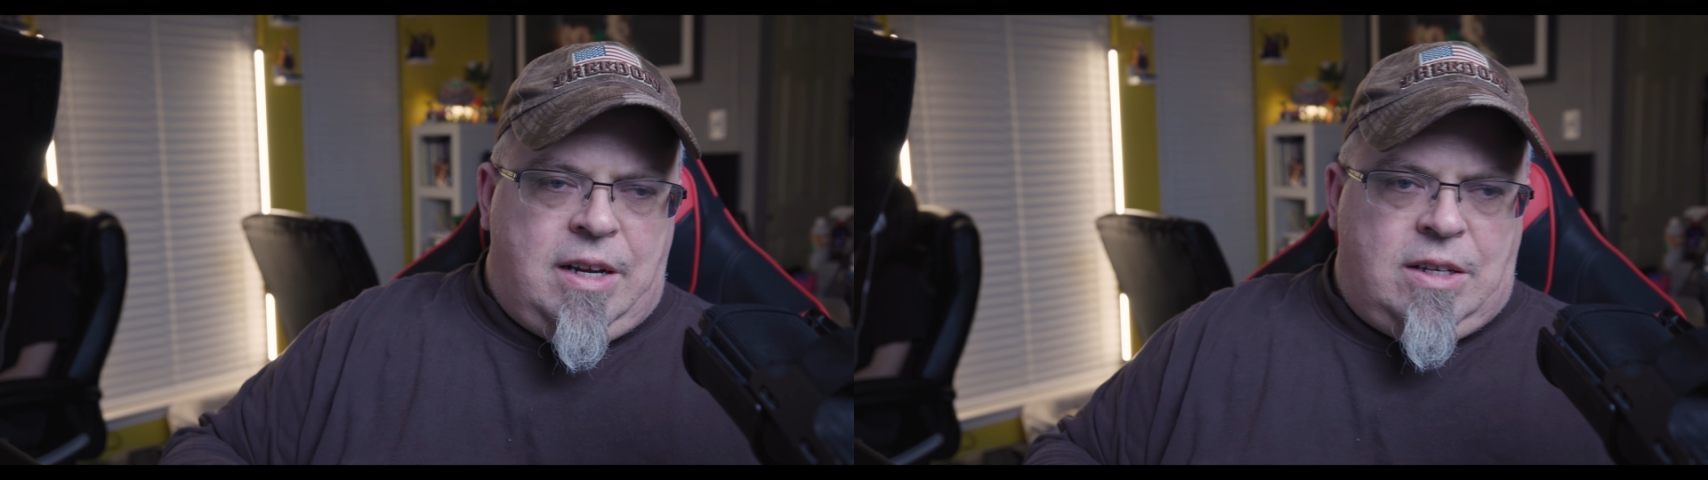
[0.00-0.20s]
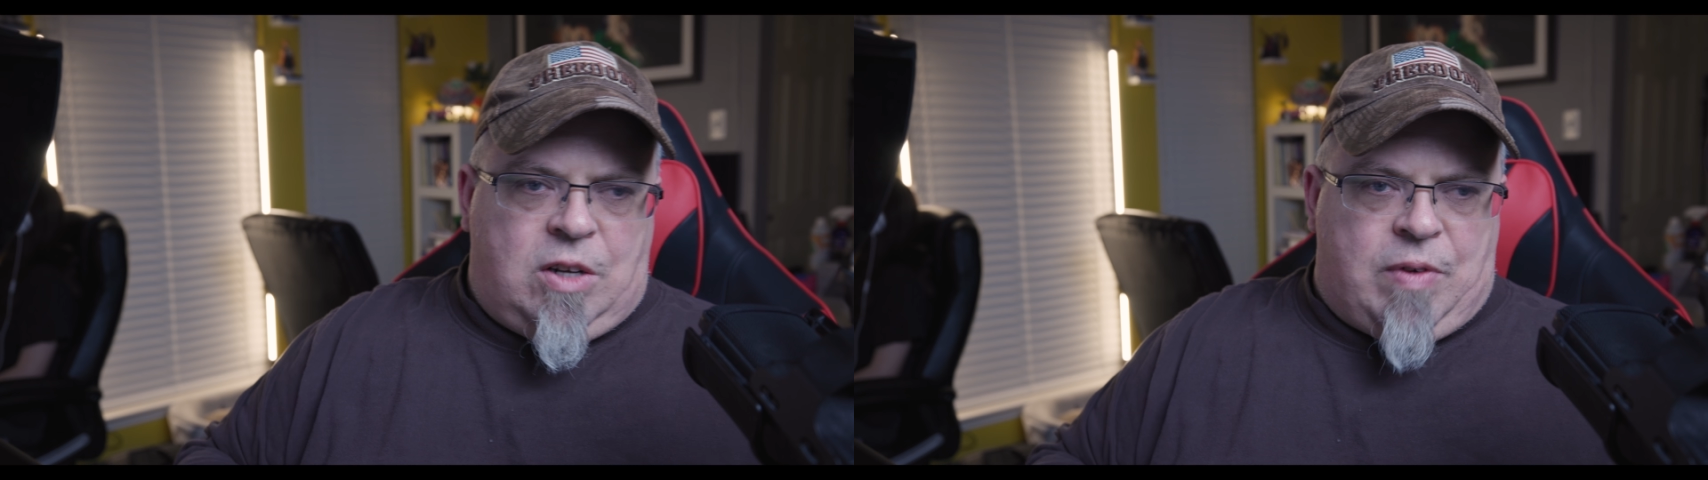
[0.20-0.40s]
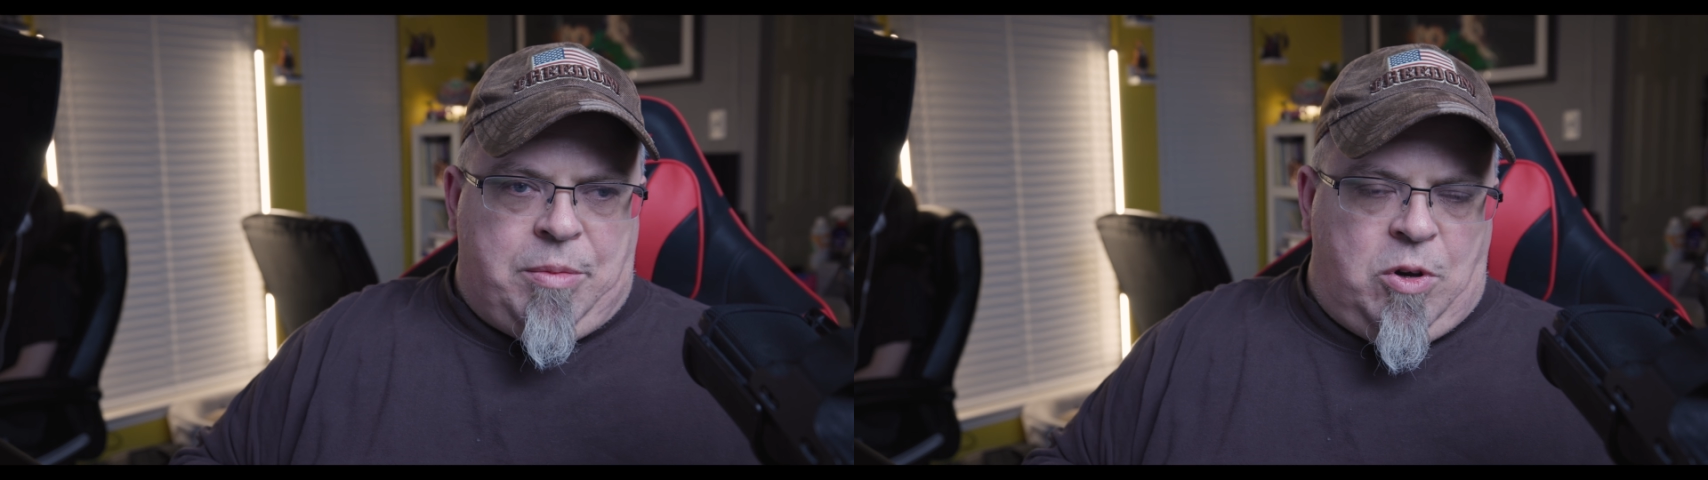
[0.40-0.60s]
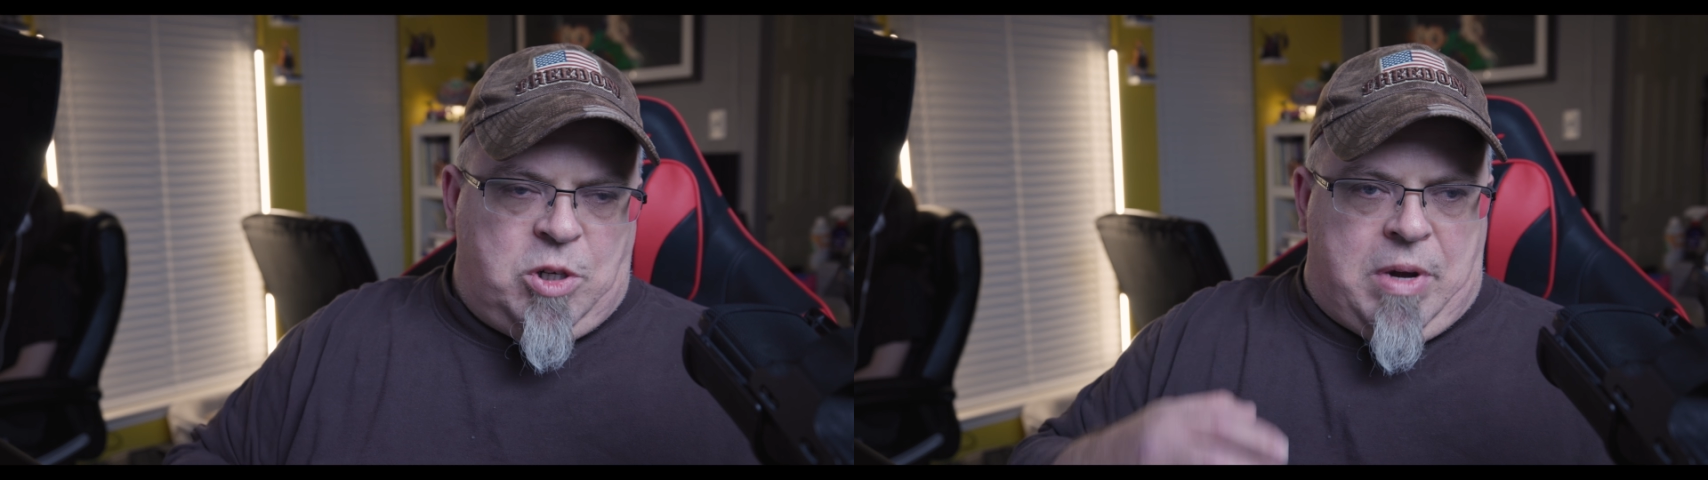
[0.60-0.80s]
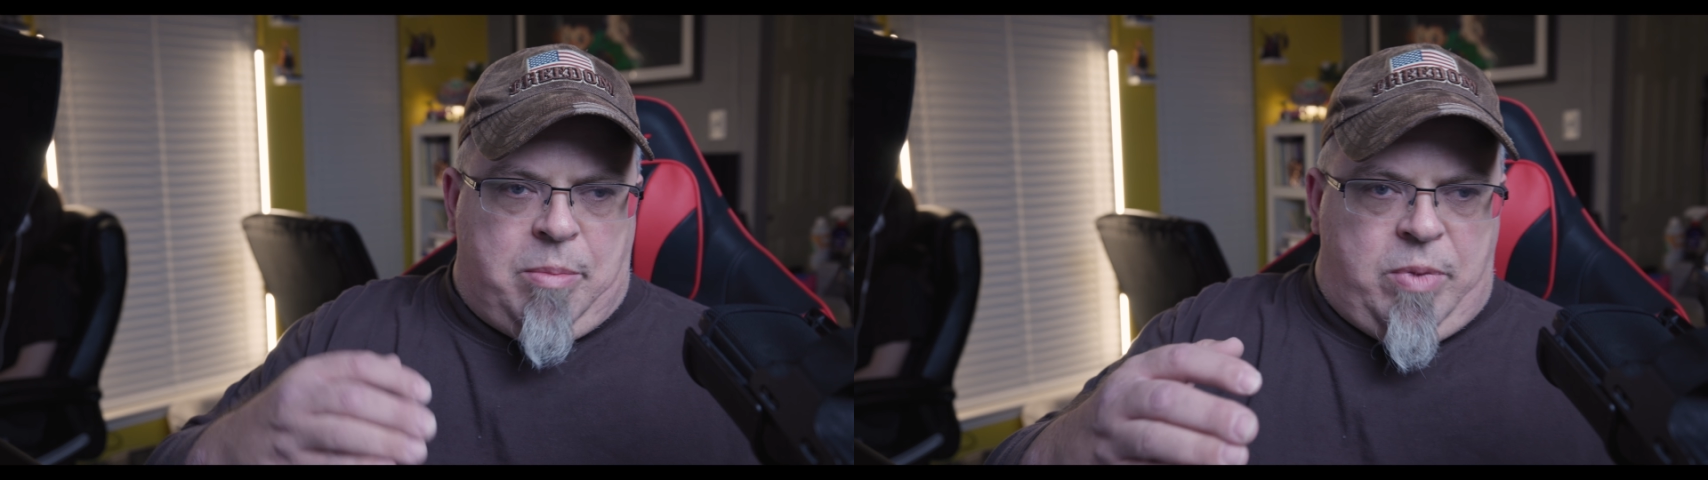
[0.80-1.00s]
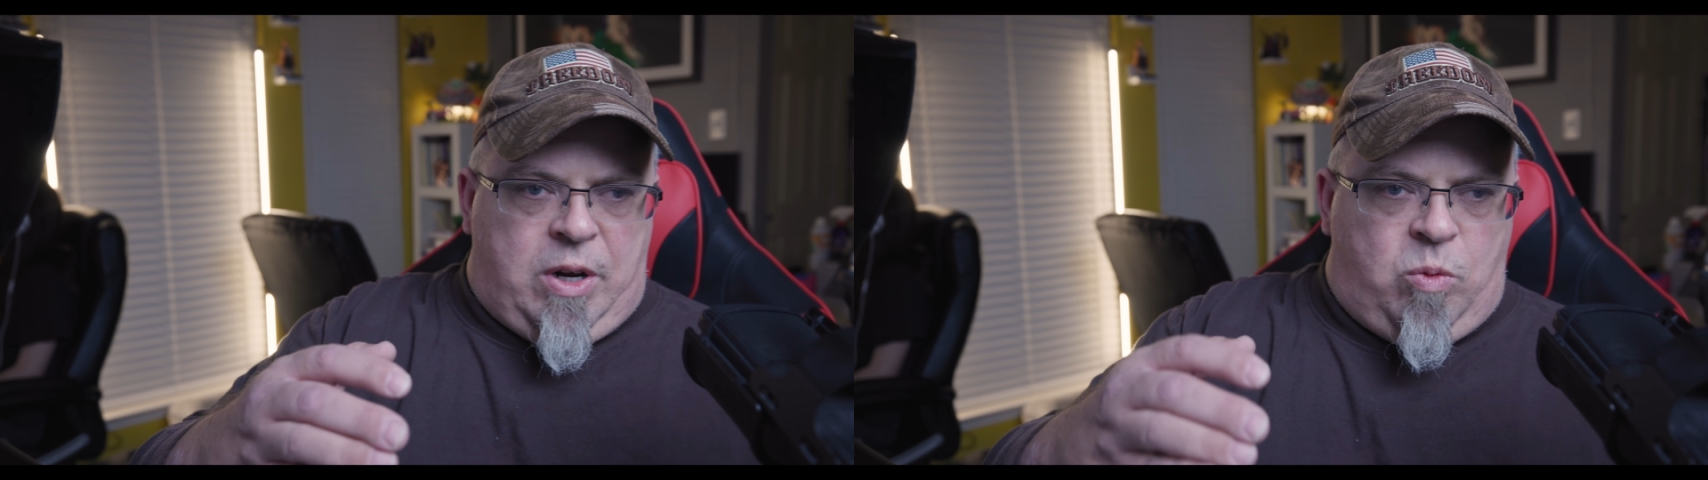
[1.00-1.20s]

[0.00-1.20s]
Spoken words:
So if I'm using my big